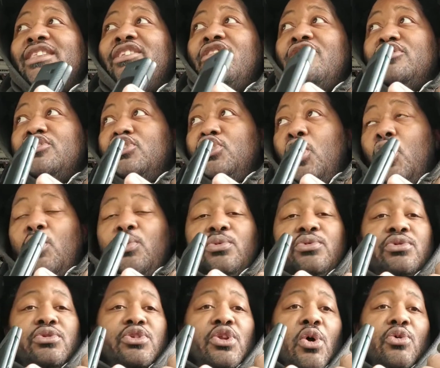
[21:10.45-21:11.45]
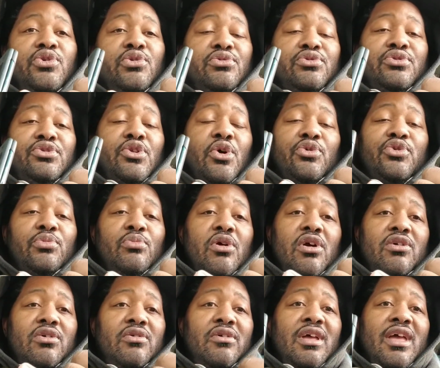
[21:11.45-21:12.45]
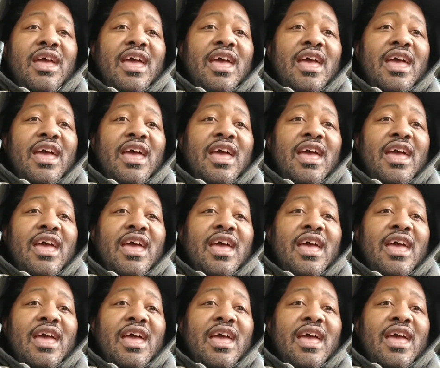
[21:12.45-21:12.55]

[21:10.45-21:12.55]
there's no tomorrow.